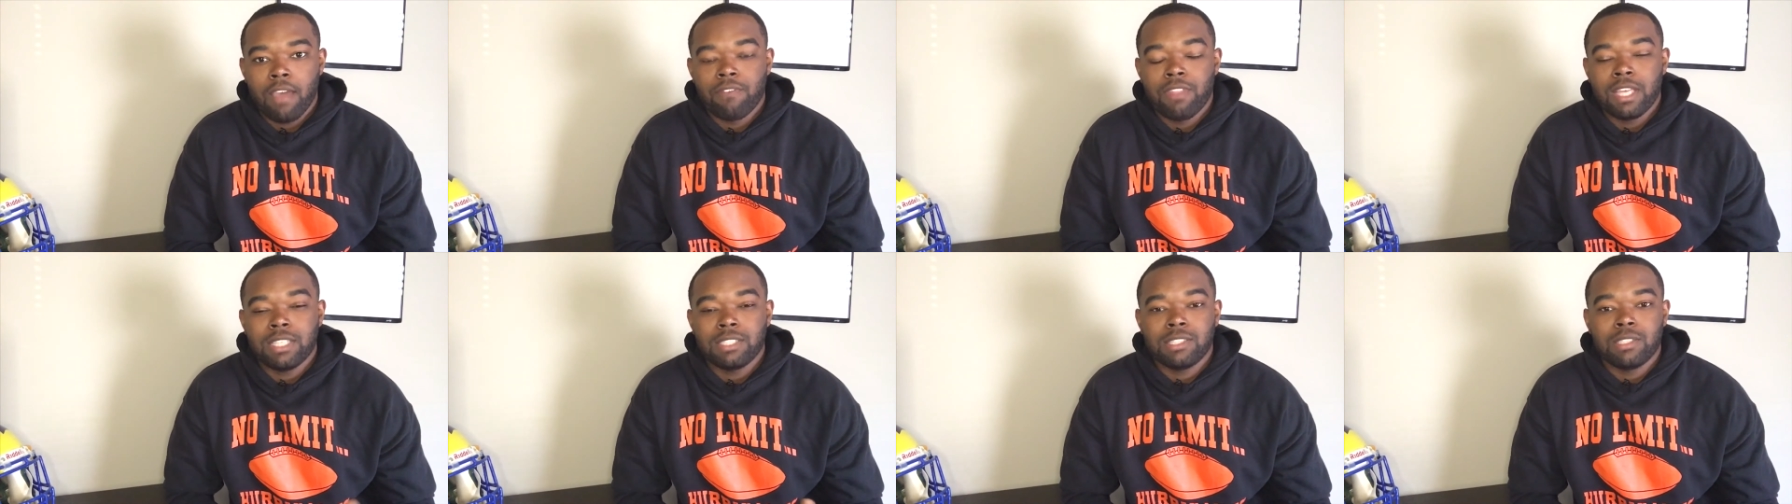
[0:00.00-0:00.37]

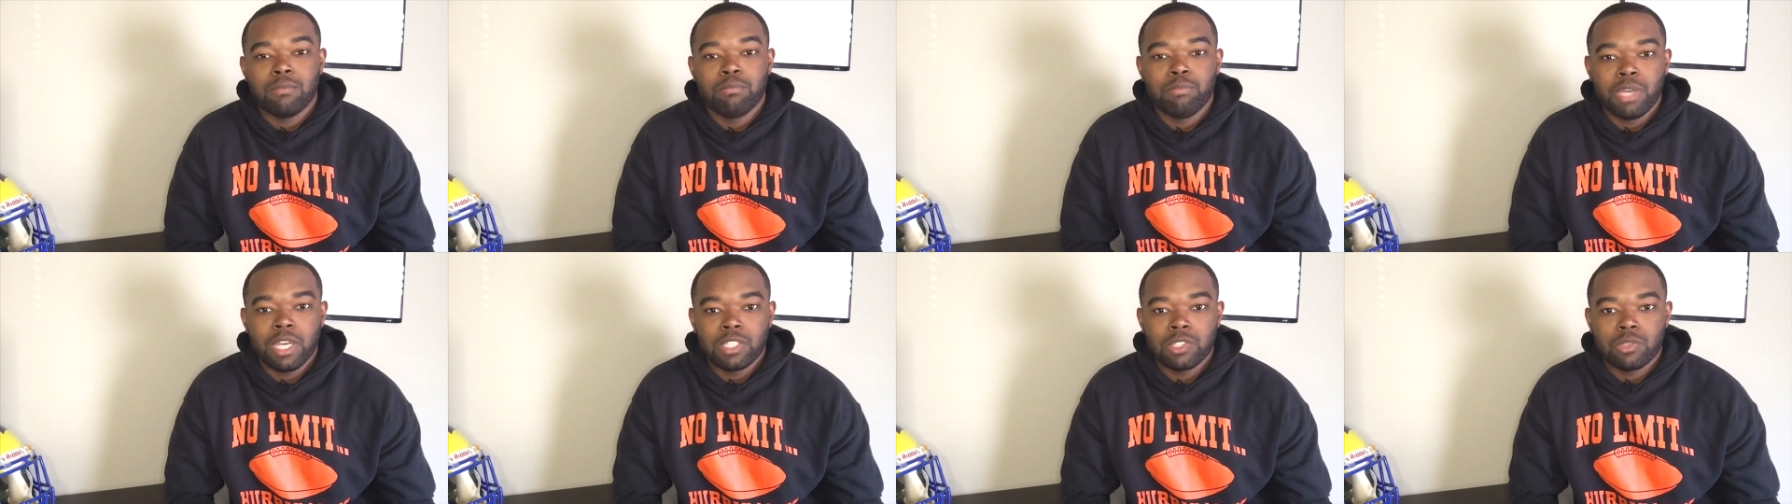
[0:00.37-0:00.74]
That's the
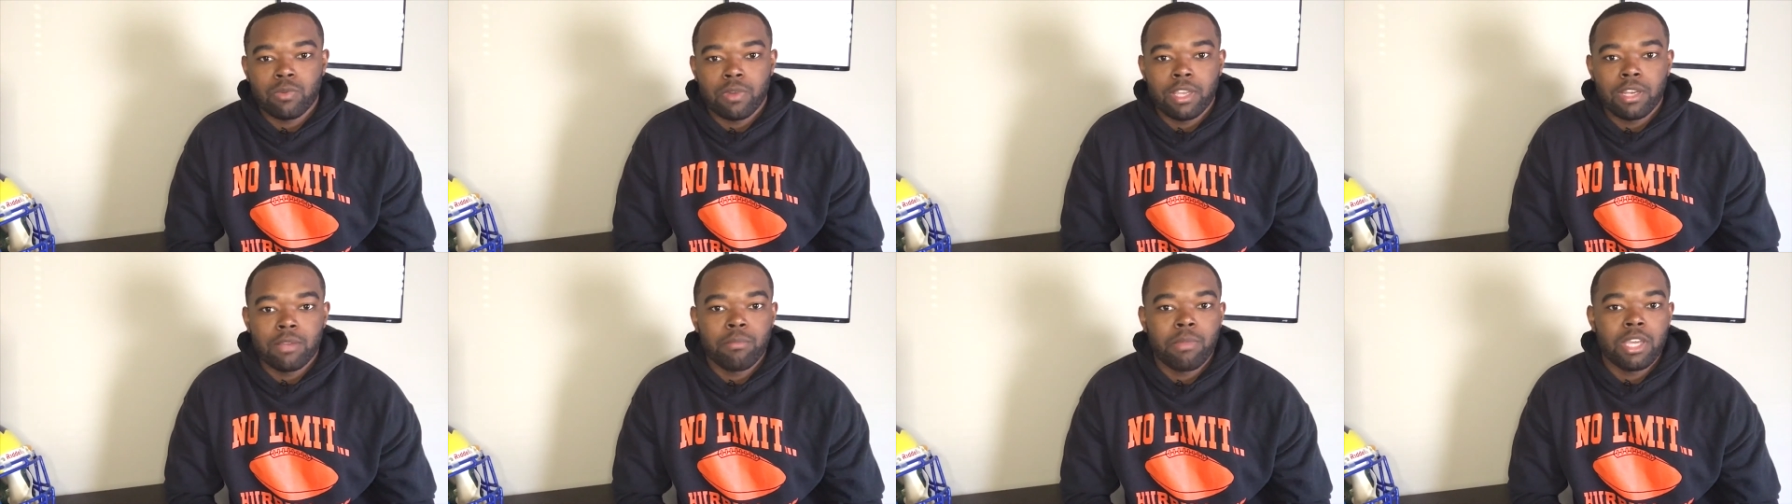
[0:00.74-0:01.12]
best
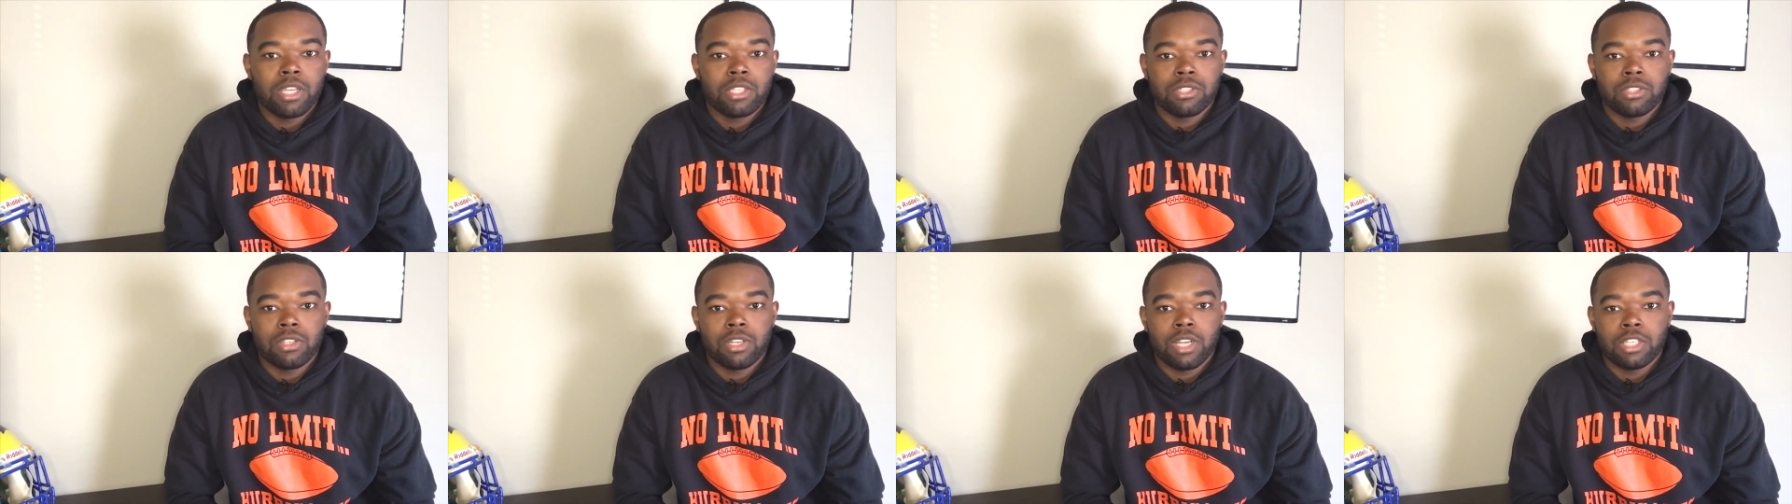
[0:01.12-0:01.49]
way to make
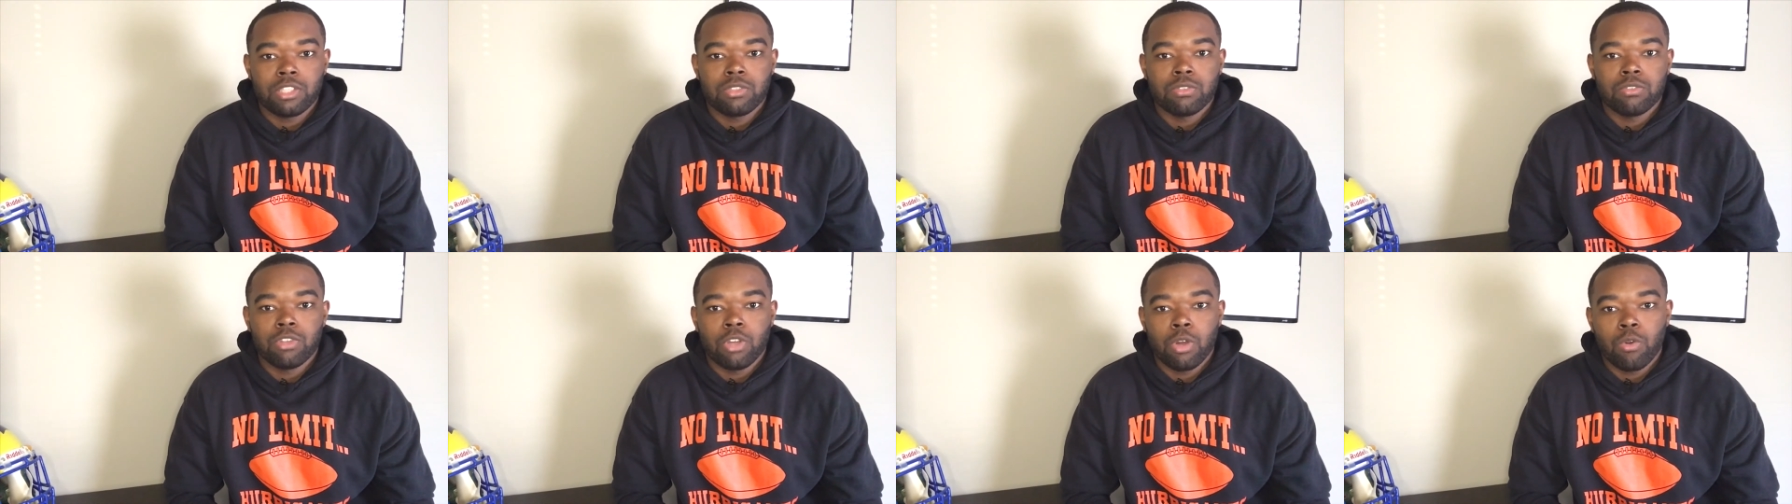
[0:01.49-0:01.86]
sure that
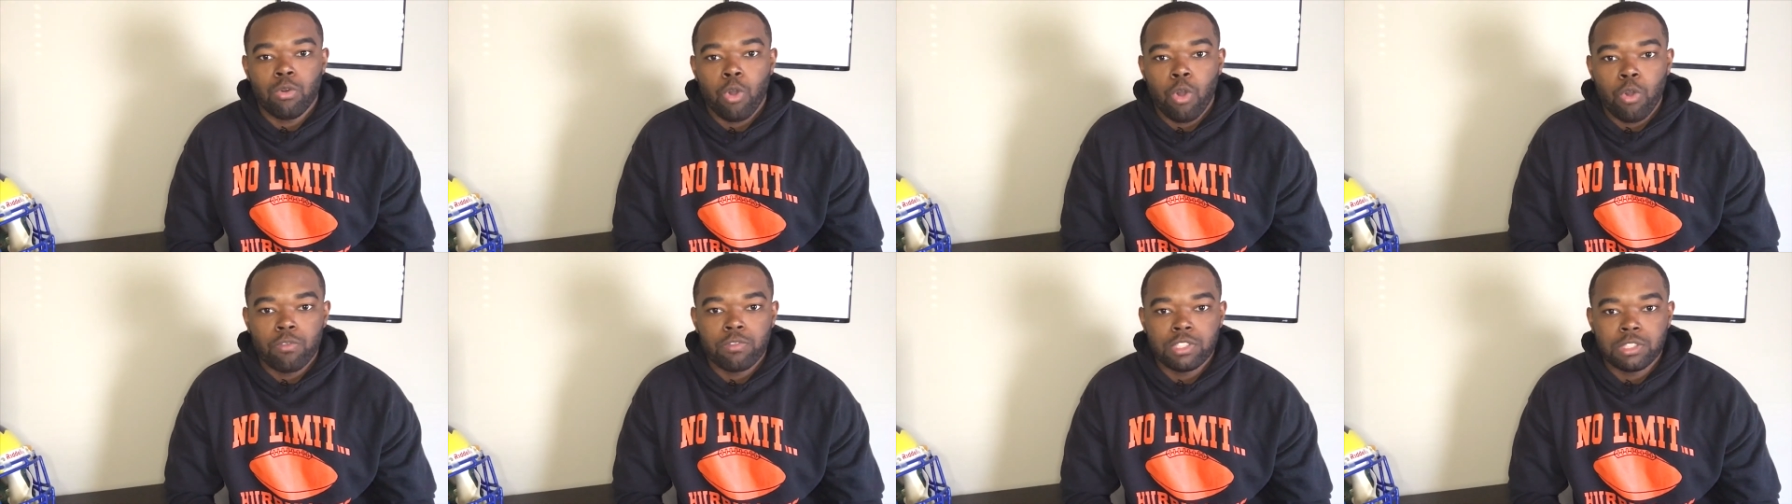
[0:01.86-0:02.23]
you don't
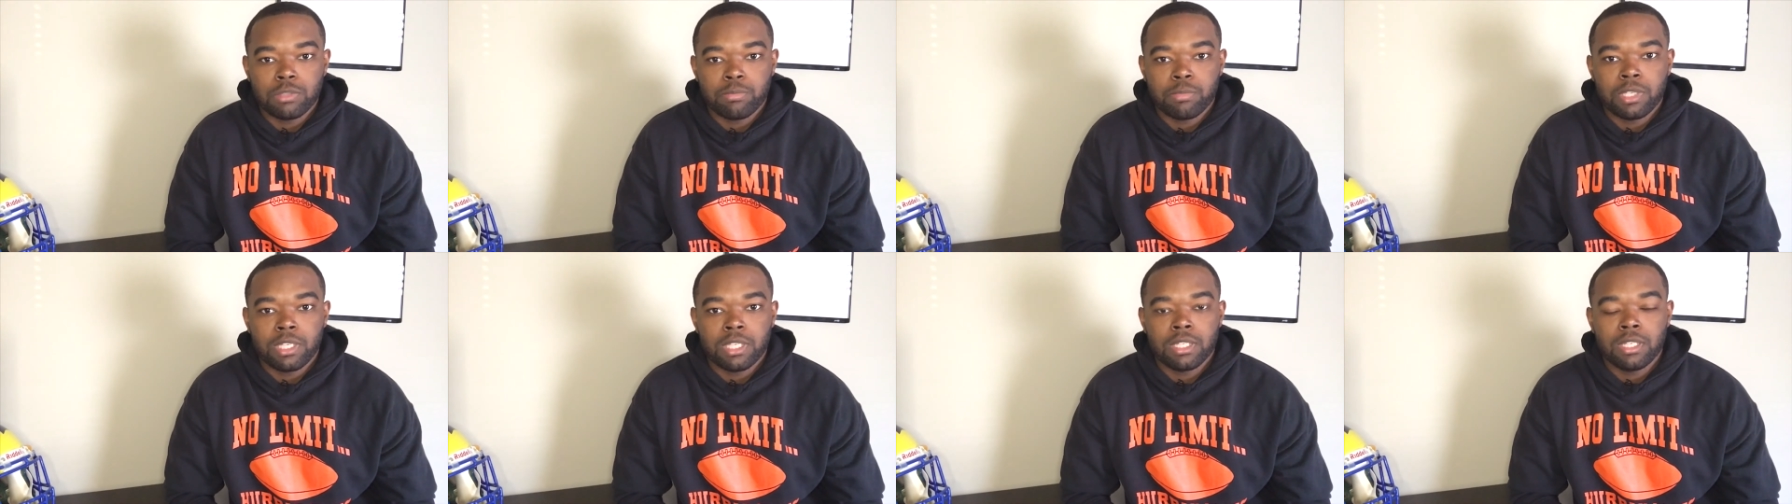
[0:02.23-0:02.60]

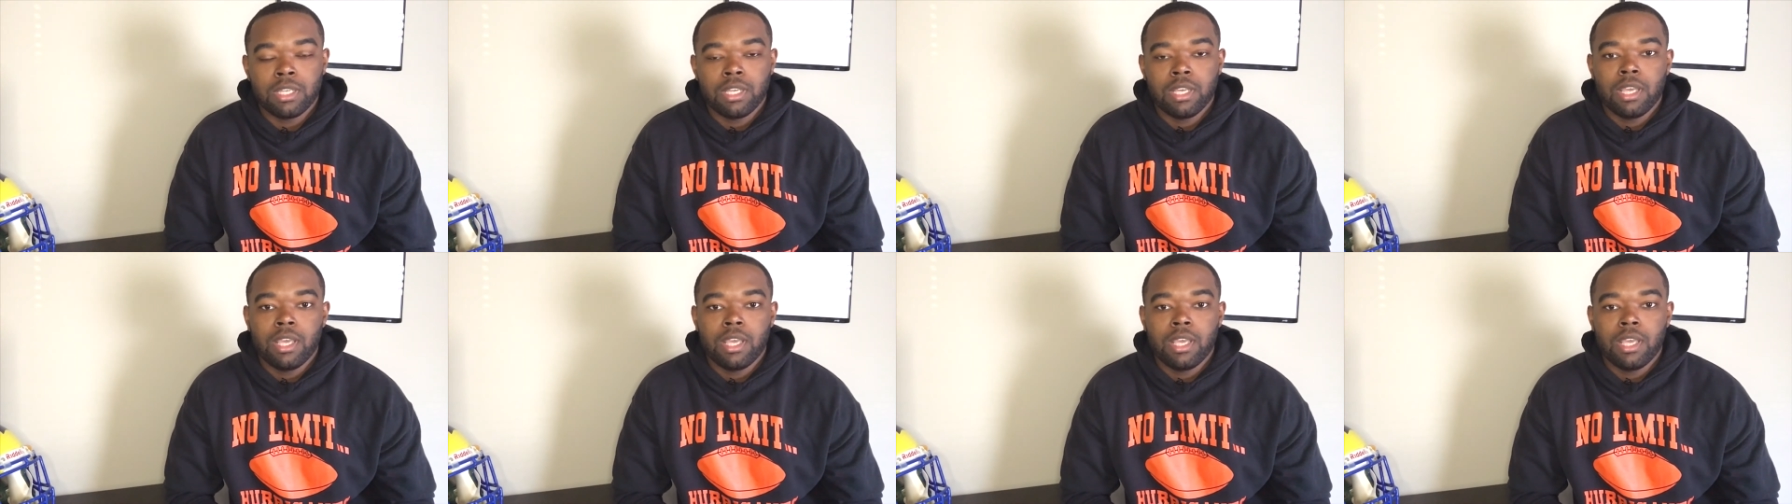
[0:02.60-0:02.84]
overspend,